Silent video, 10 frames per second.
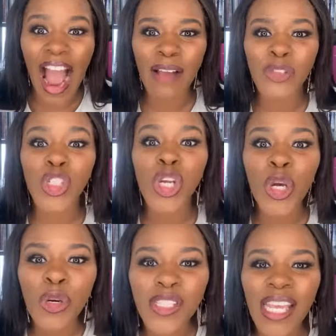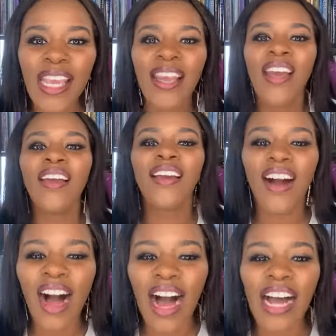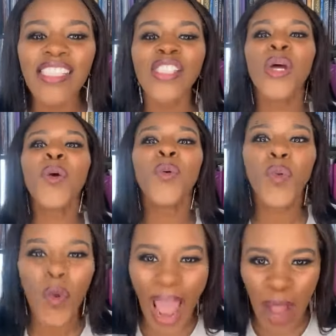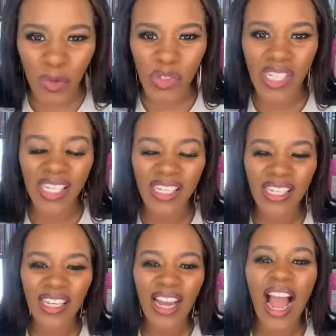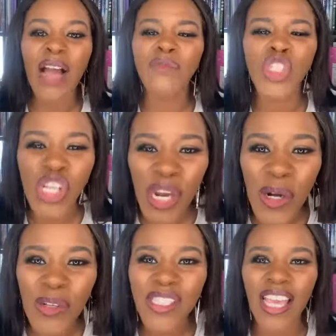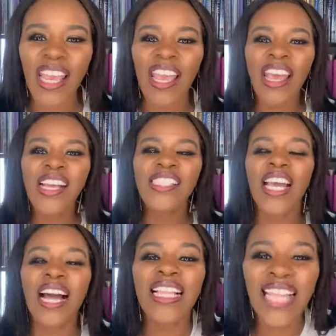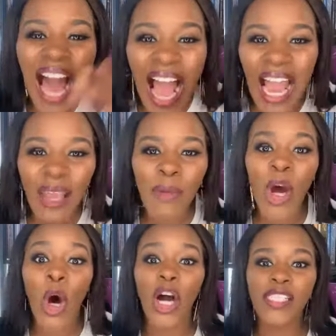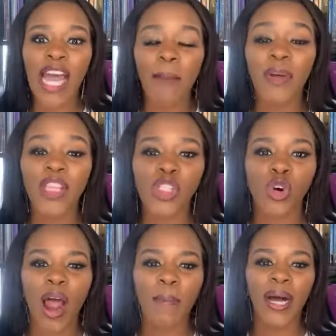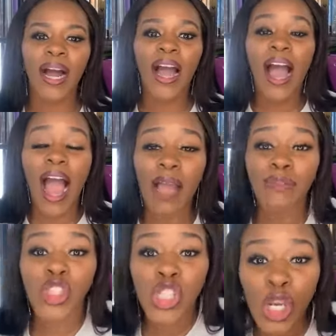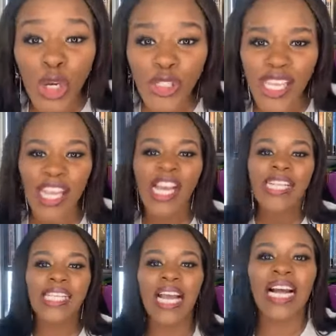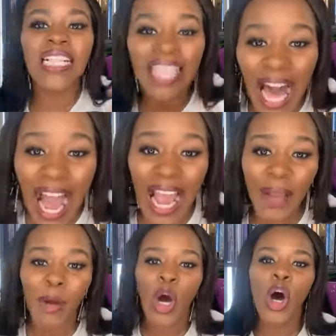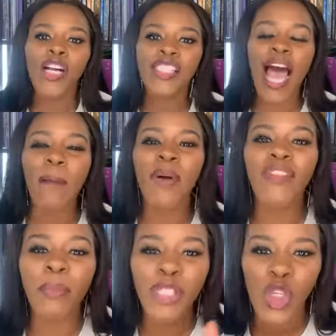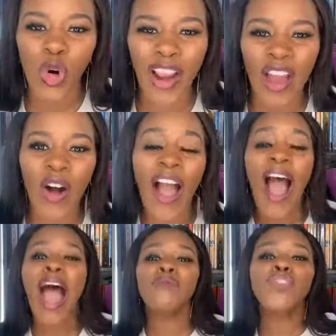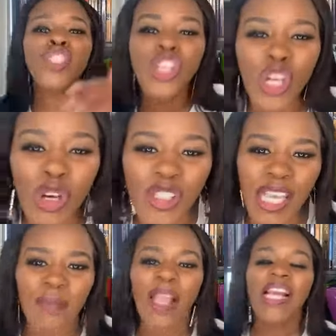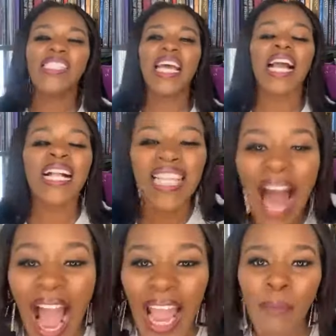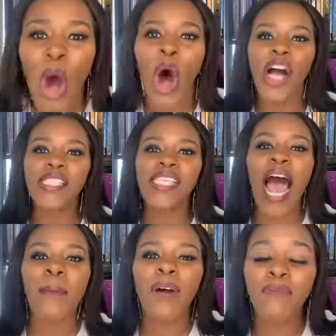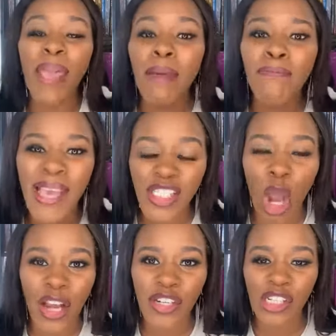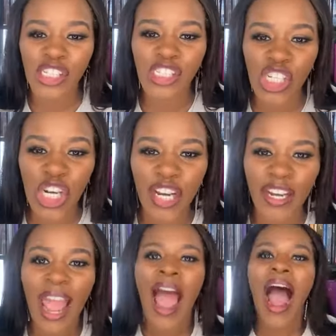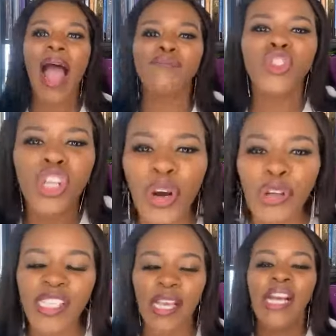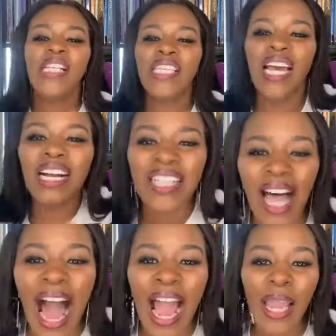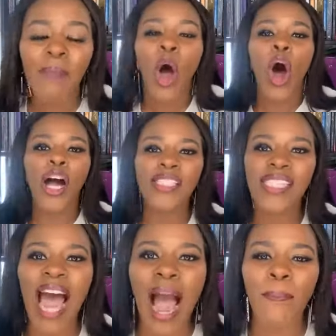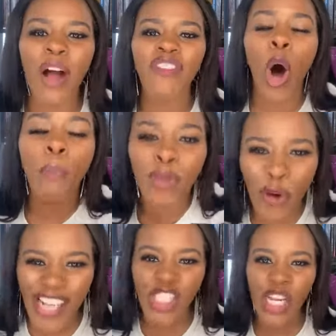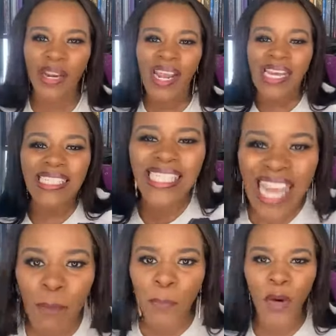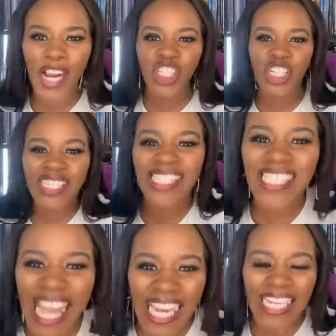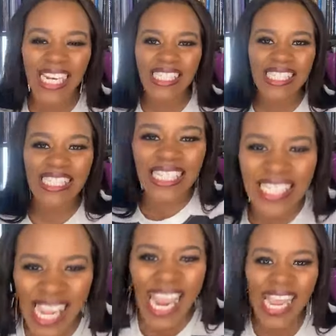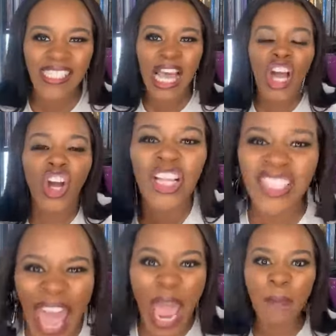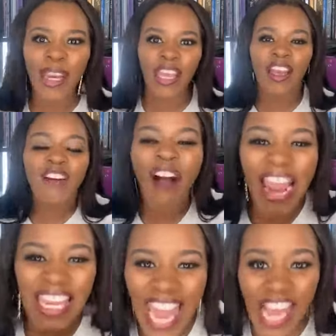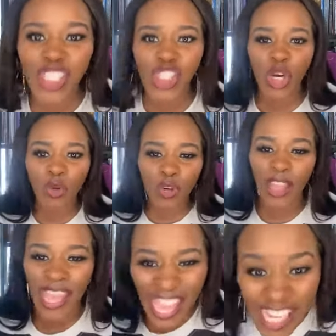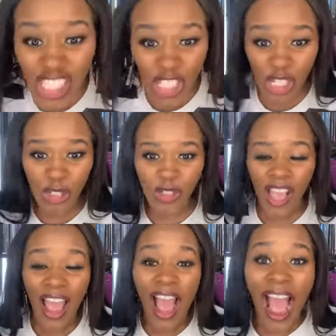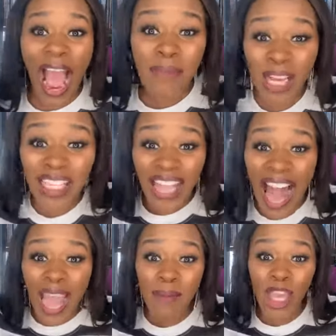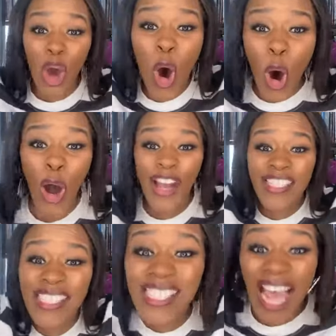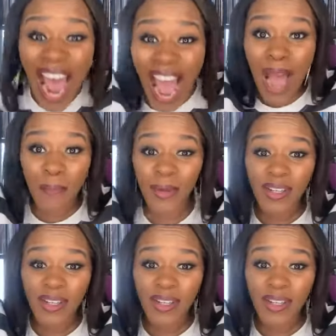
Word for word: I'm choosing God's route. I'm choosing to climb on top of the trauma. I'm choosing to climb on top of the betrayal. I'm choosing to climb on top of being misunderstood. I'm choosing to climb on top of oppression, depression, sickness, disease, calamity, financial issues. I'm climbing on top.